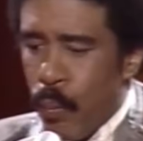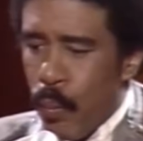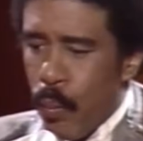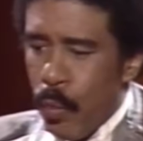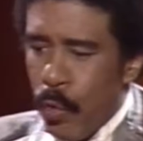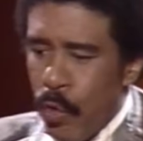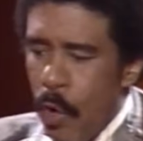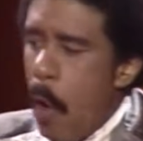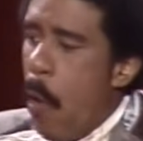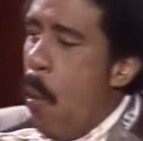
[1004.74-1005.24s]

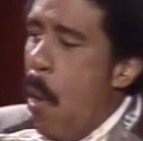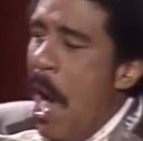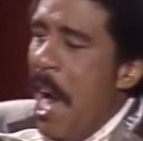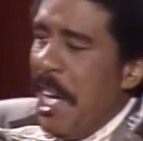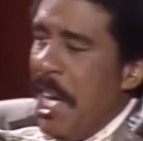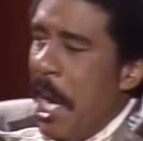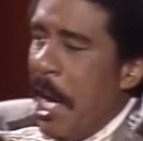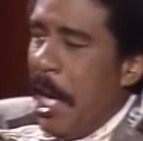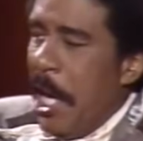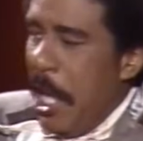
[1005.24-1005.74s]
So
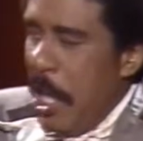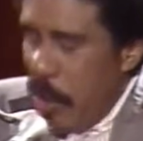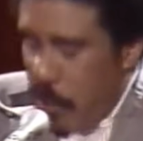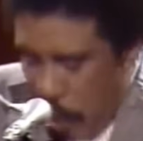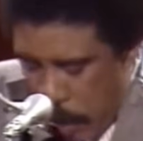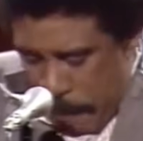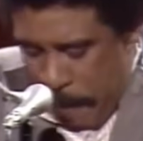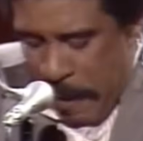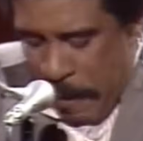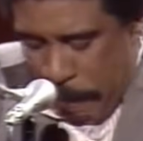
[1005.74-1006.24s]
one nigga, he
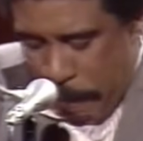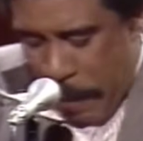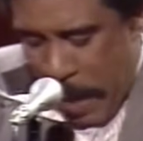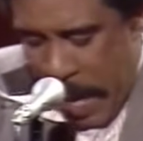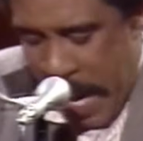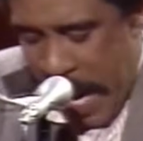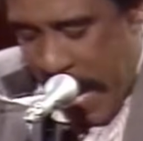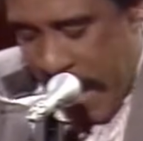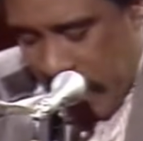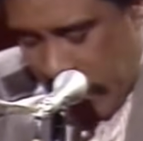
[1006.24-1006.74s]
zip his
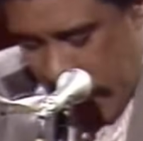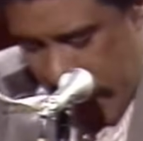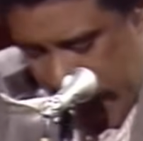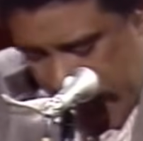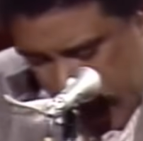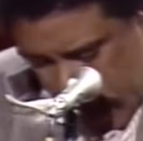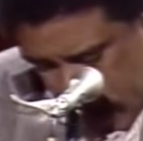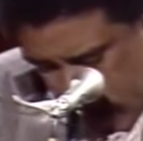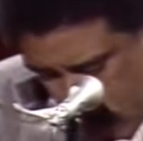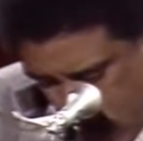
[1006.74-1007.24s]
pants
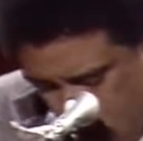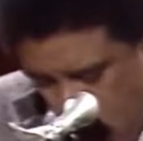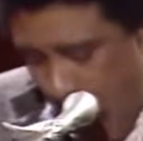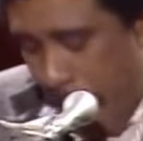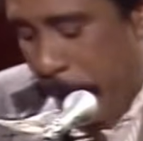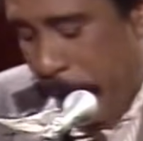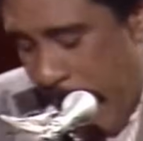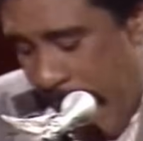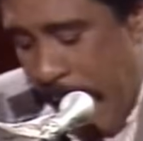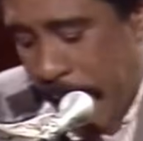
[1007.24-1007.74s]
down and
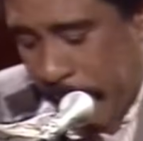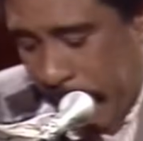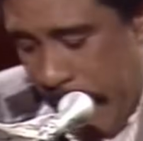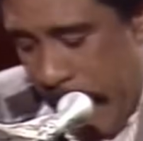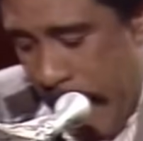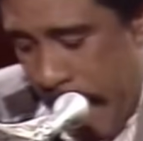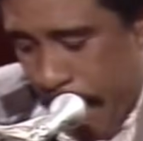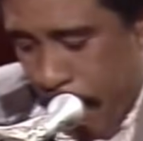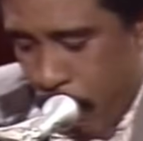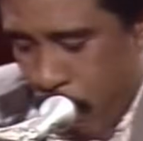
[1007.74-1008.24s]
whoop it out
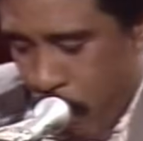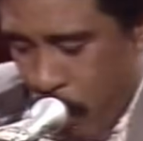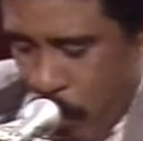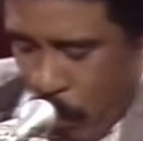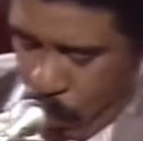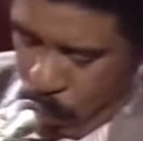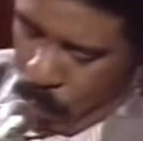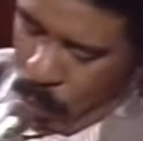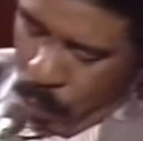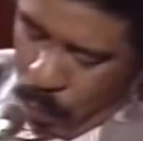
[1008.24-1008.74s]
there,
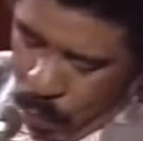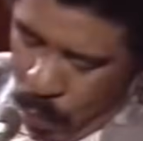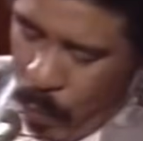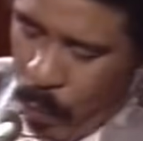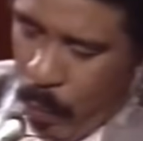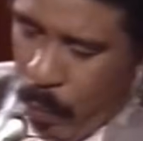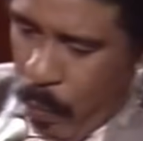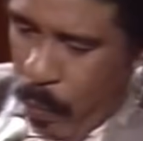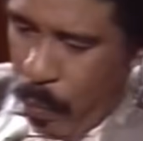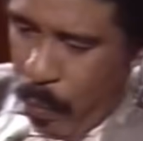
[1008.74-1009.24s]

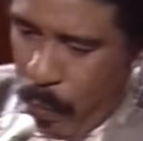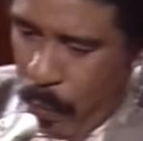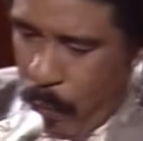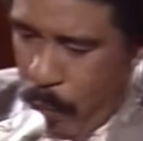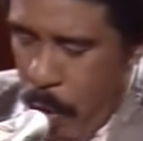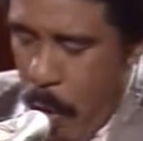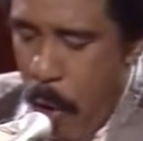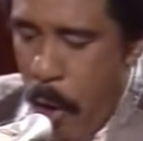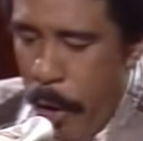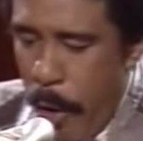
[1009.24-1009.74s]

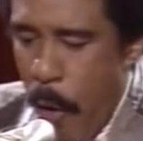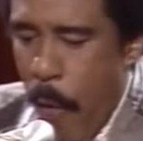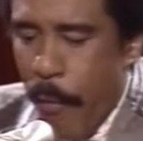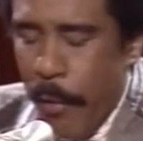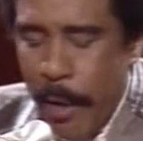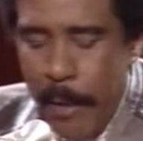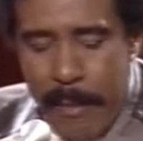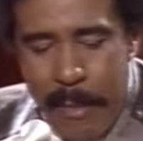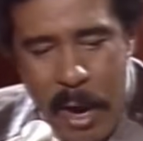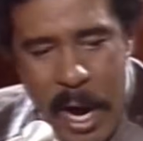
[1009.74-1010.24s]
throw it
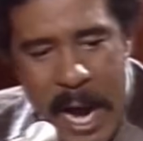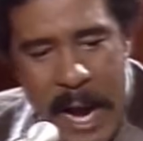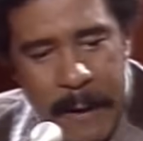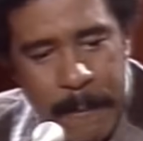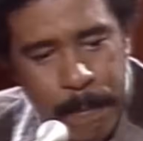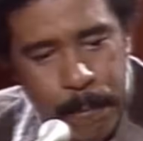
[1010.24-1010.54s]
over the bridge.